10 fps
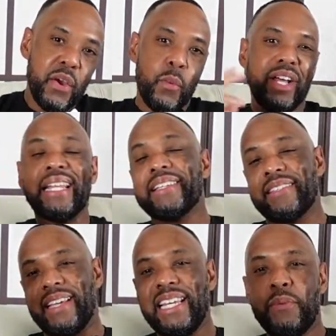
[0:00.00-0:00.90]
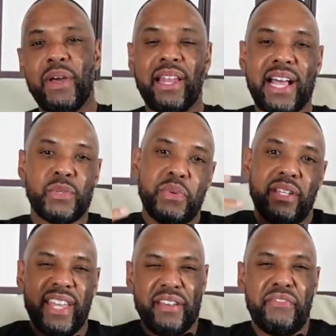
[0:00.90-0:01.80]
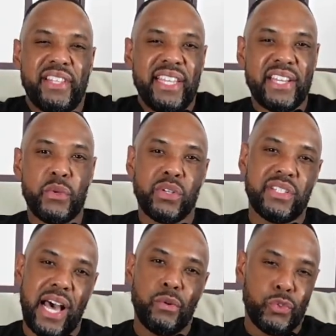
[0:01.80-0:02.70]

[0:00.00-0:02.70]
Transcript: Well, listen, anyway, last week, yeah, 50 endorsed Donald